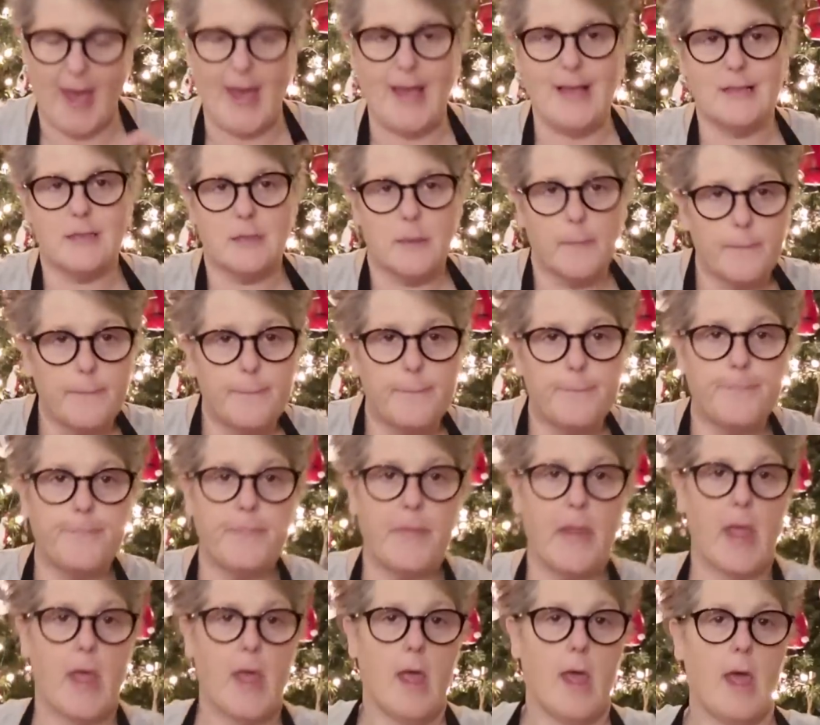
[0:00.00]
us.
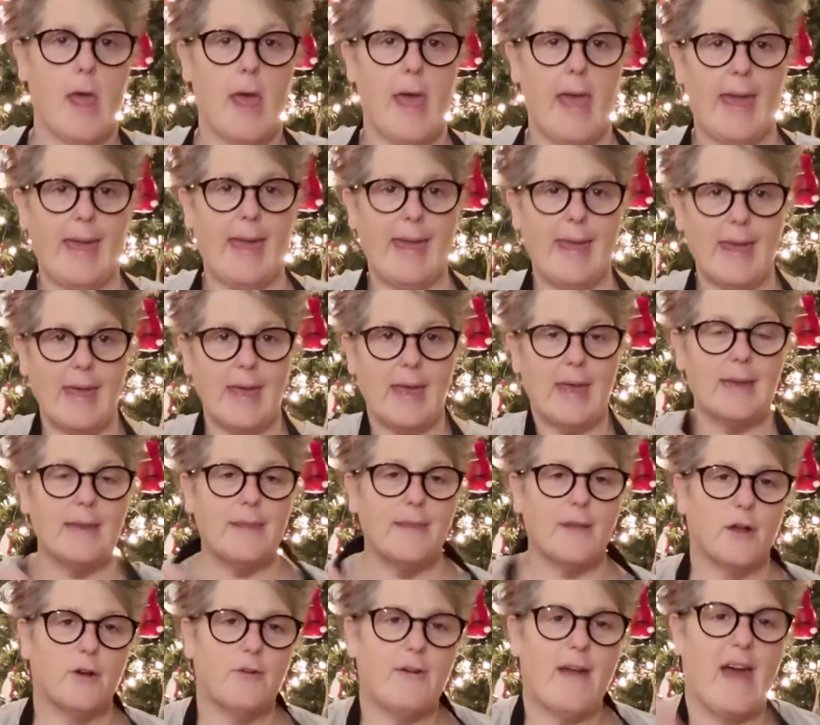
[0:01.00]

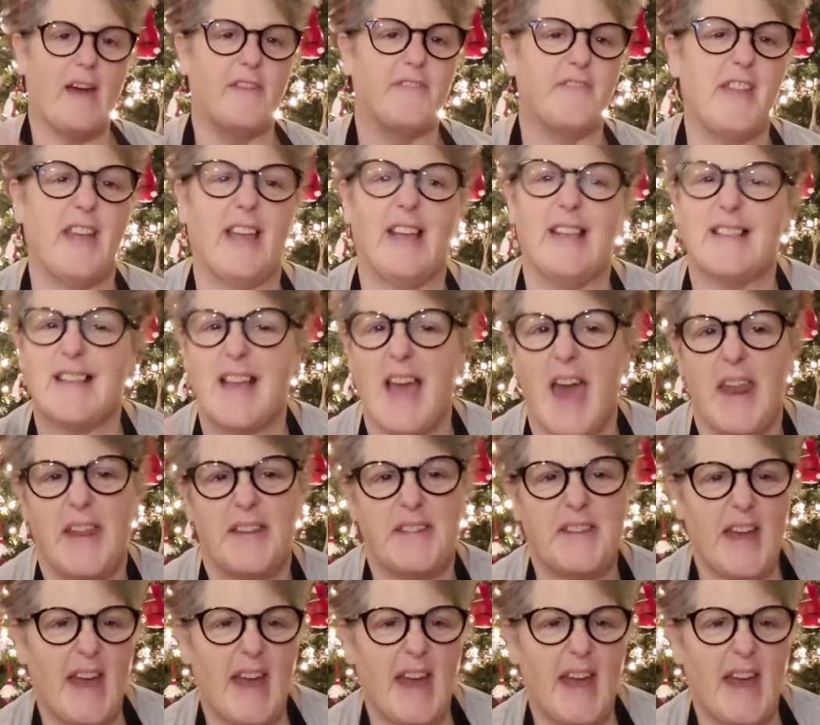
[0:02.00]
And the crafting is kind of